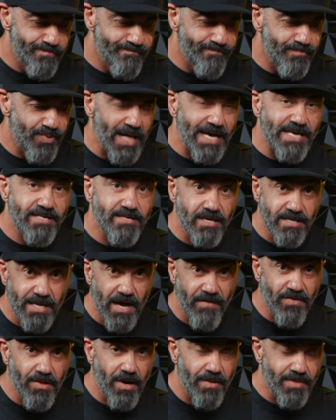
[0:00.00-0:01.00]
plays the
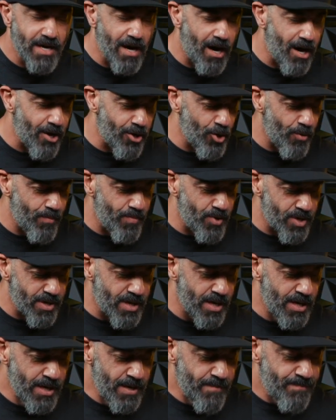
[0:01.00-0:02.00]
devil on the
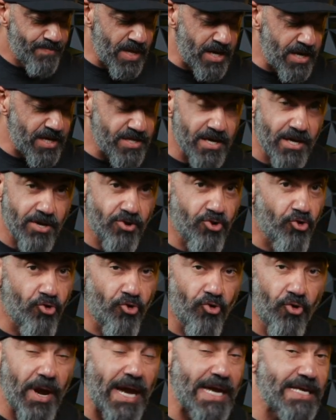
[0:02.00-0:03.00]
audiobook. It is a
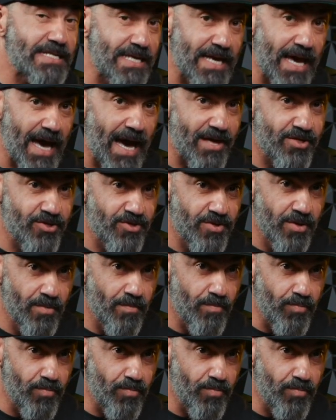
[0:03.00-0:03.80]
crazy ass